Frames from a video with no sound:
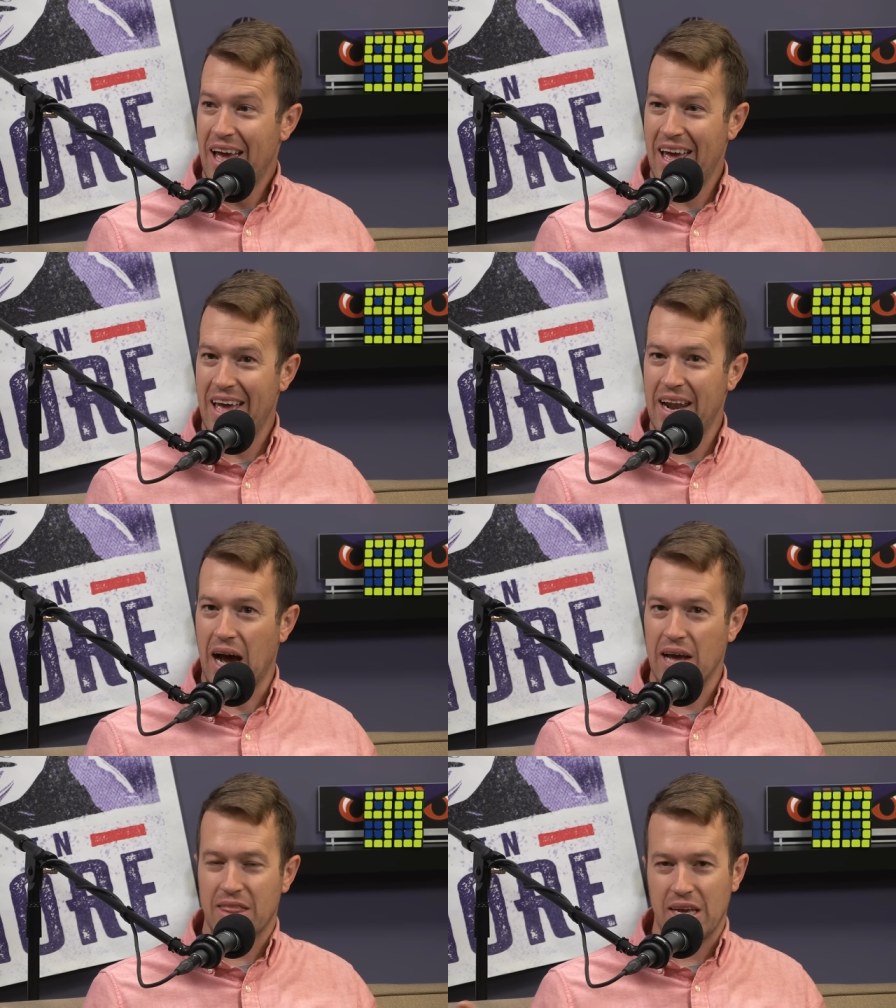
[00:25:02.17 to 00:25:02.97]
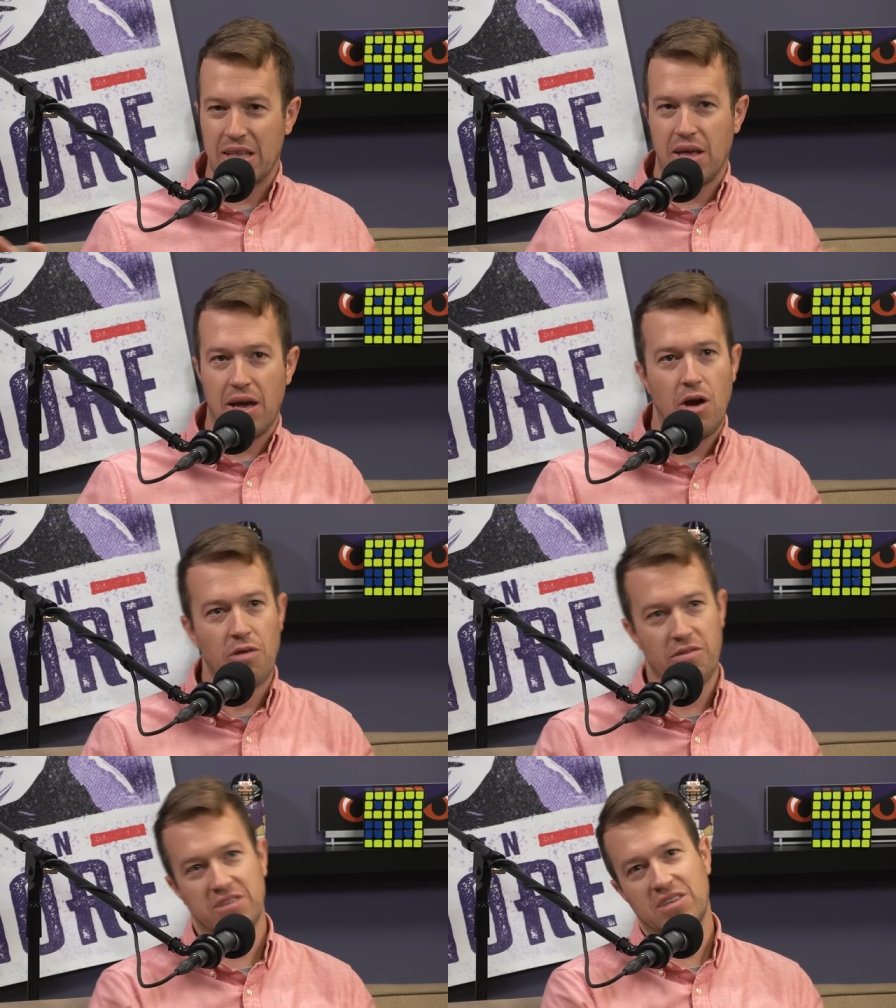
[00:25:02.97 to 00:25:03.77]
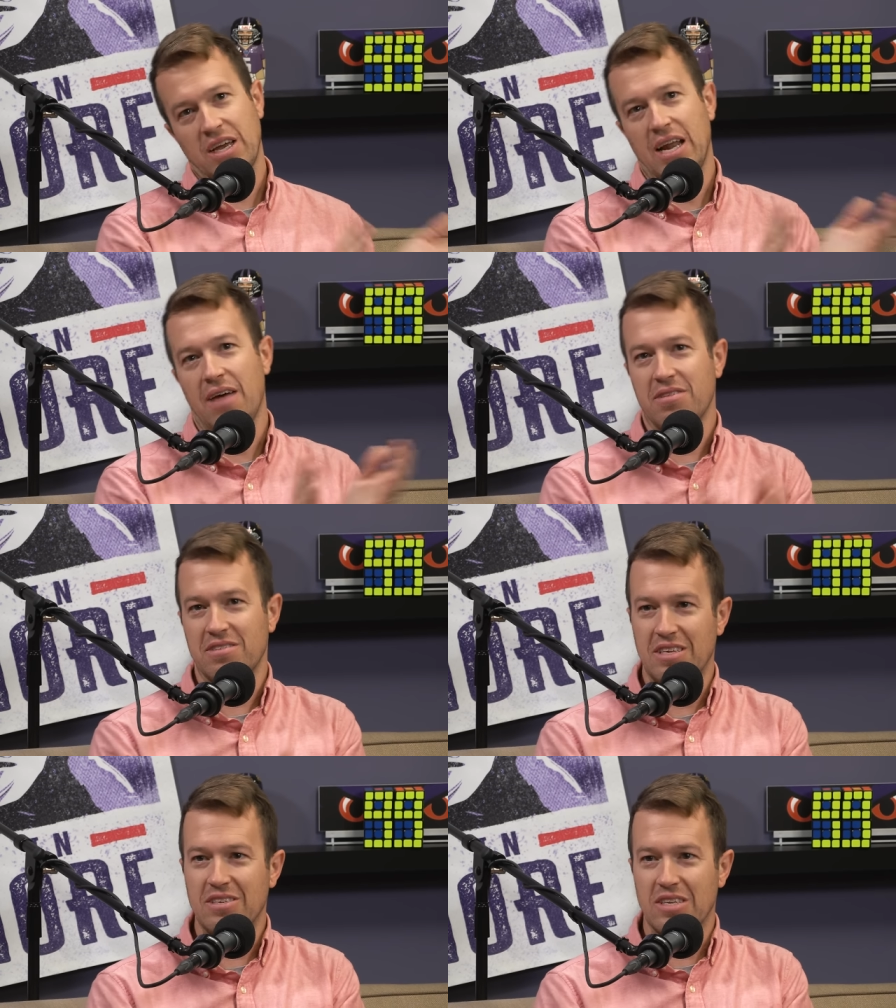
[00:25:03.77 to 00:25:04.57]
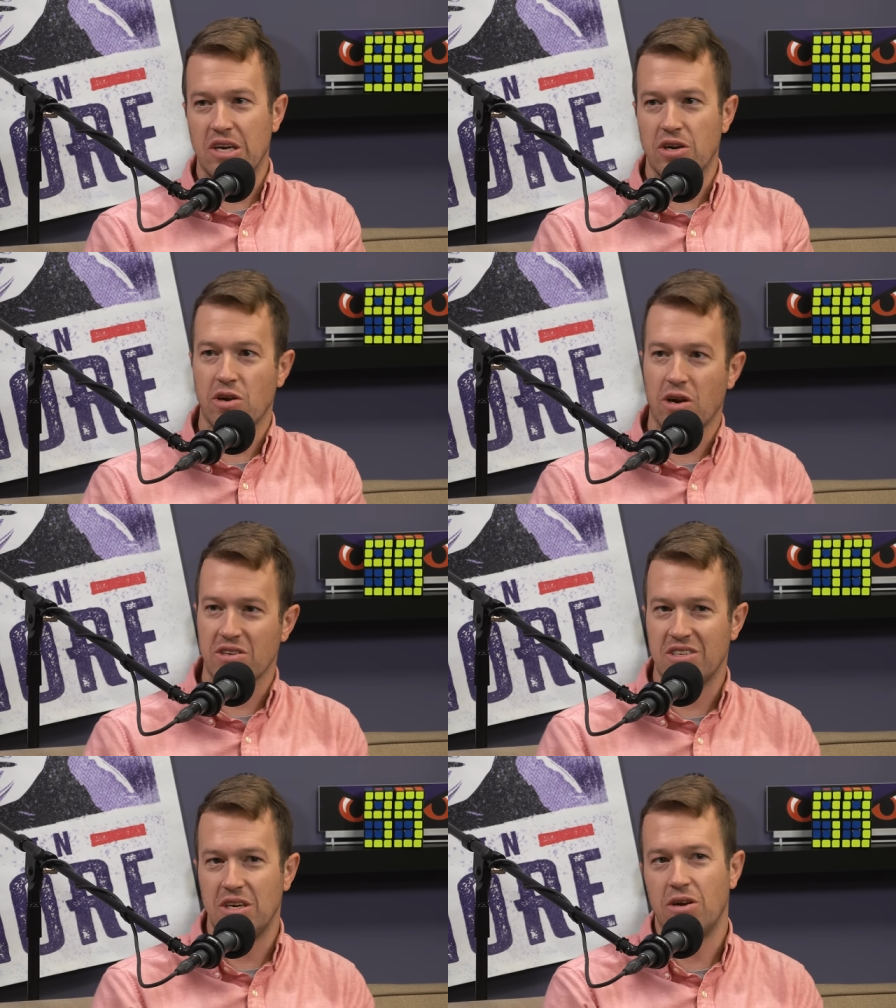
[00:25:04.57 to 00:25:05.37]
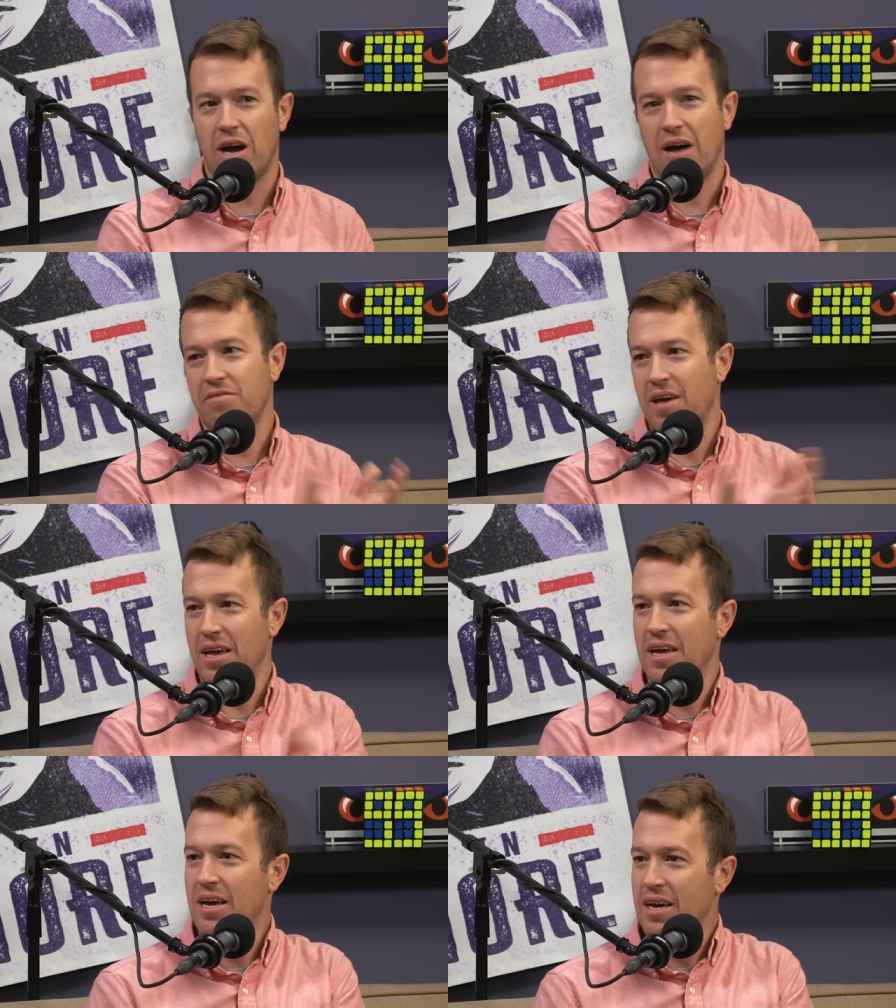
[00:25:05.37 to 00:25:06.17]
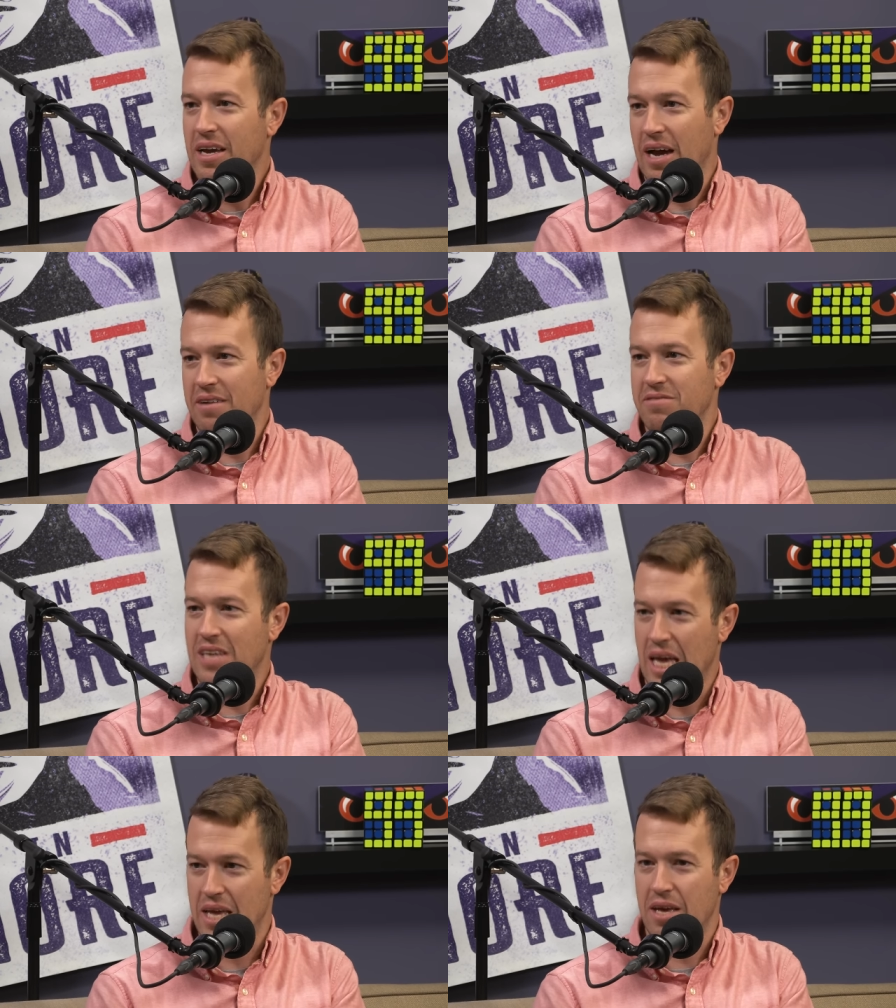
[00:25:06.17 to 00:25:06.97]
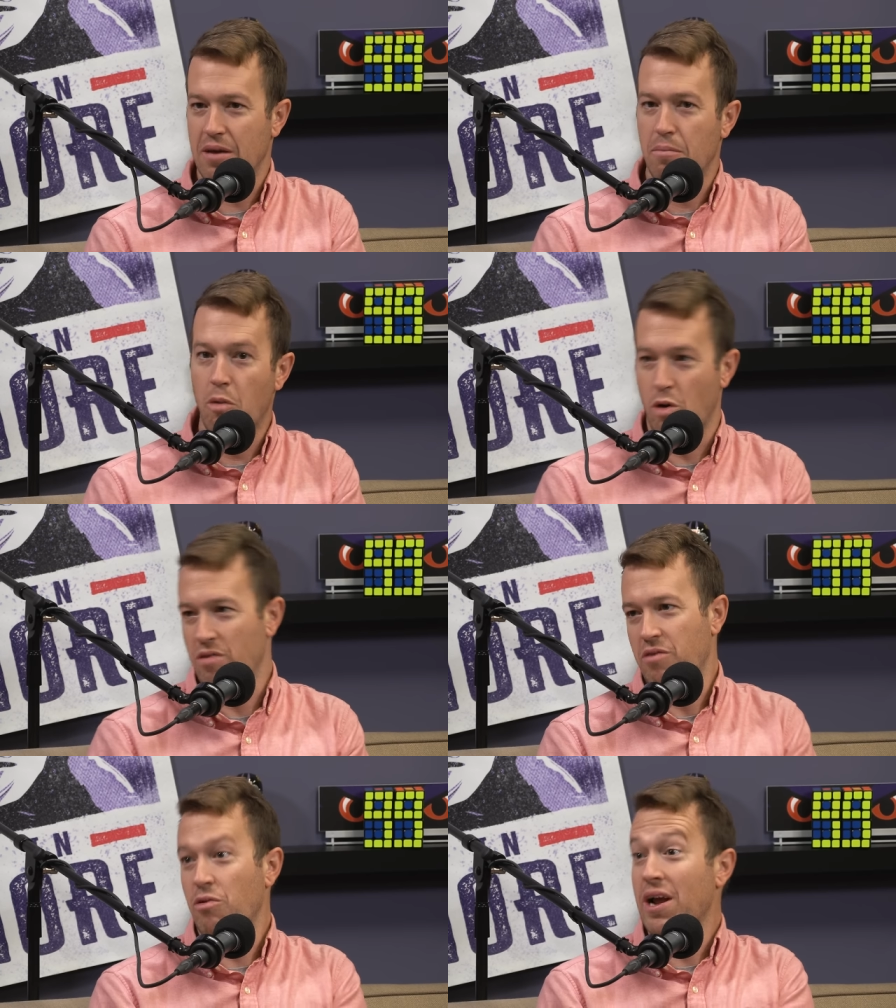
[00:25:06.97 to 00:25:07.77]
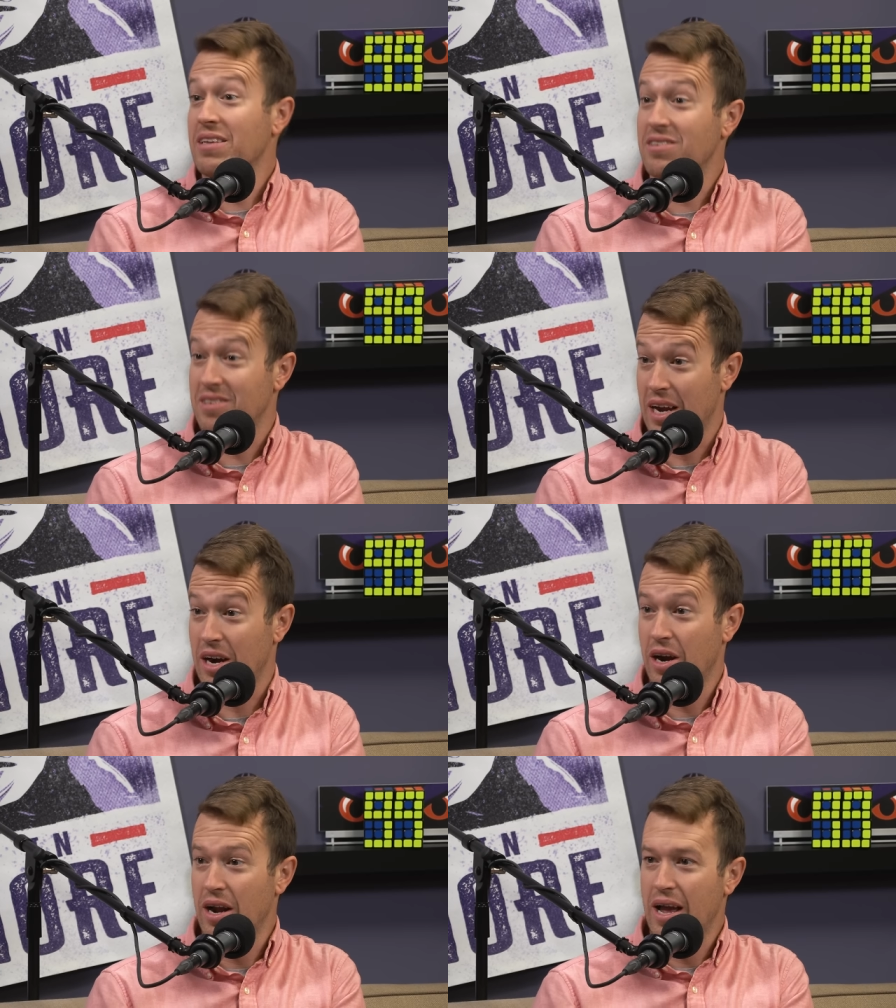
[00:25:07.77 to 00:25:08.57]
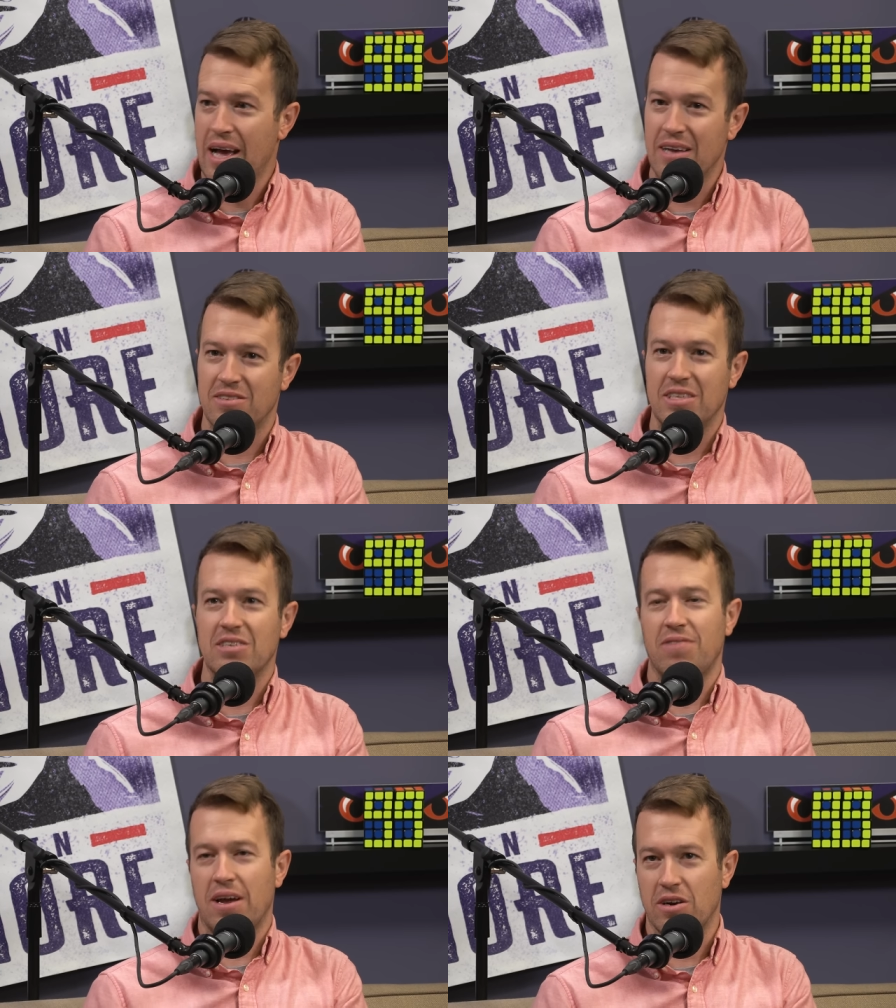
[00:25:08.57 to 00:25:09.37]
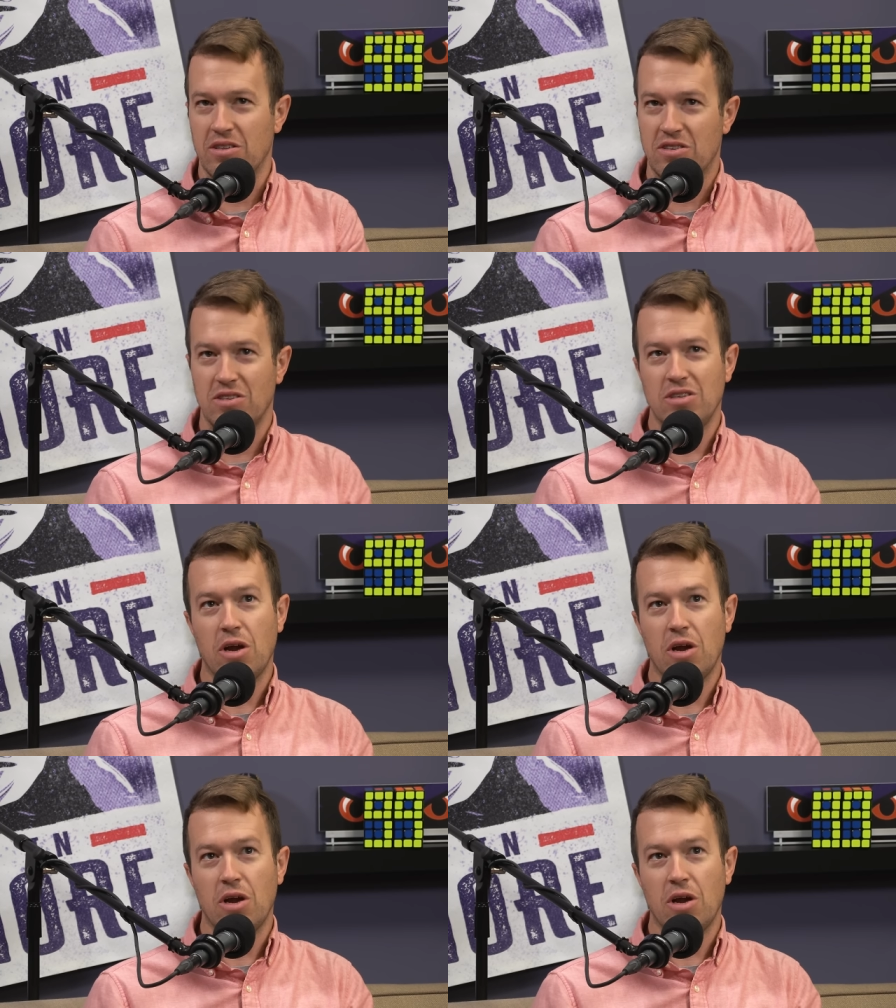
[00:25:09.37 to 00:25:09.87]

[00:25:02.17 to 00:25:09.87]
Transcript: And I think that over the second half of the season here, you're going to see Odafe kind of take more of the reins there as these veterans,